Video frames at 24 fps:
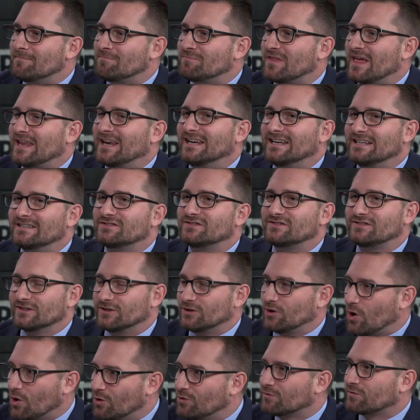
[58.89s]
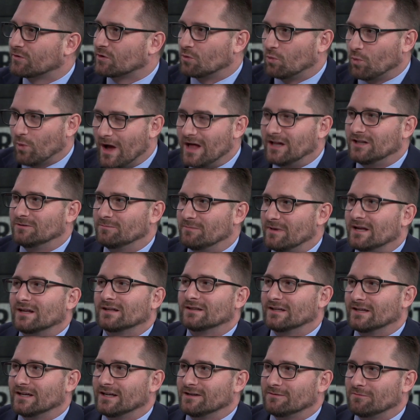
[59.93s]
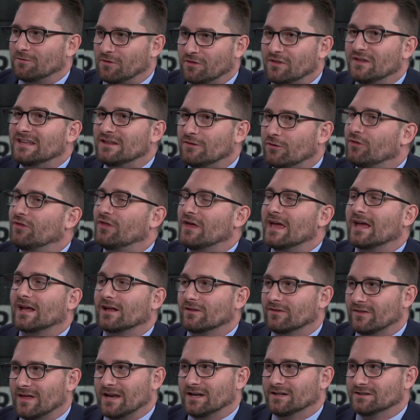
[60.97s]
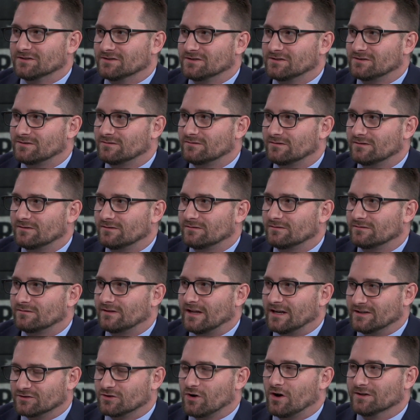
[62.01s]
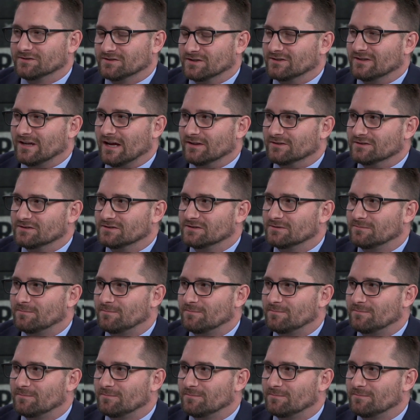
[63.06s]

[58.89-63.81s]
that it is still overwhelmingly the thing that is causing deaths.